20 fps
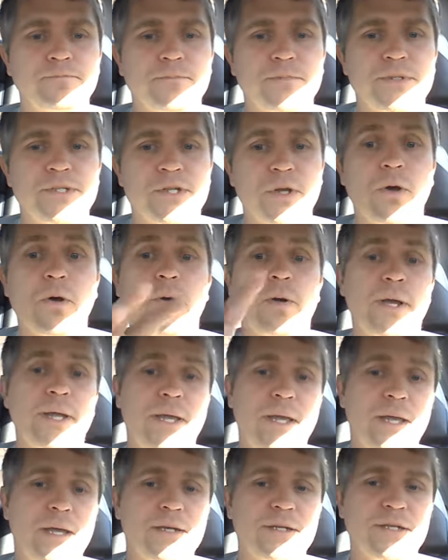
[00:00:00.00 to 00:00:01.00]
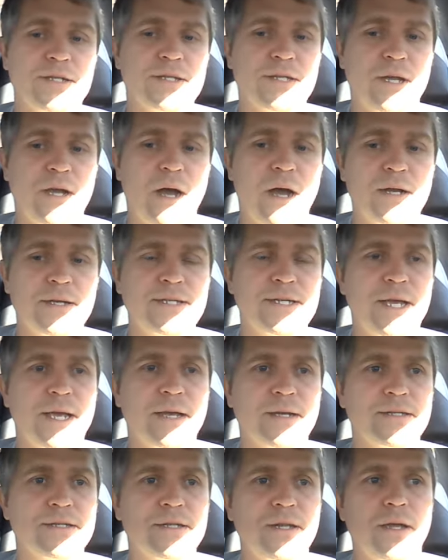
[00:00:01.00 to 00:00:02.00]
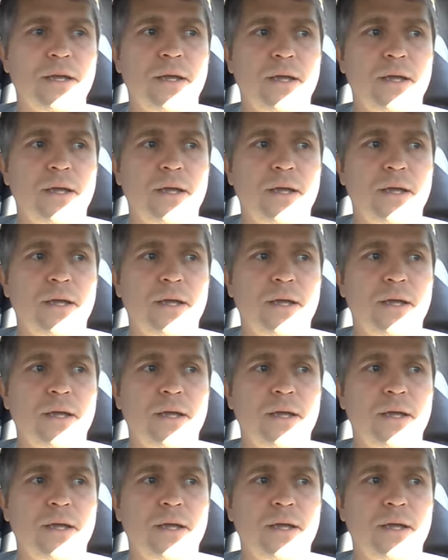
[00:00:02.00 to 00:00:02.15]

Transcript: So again, just context,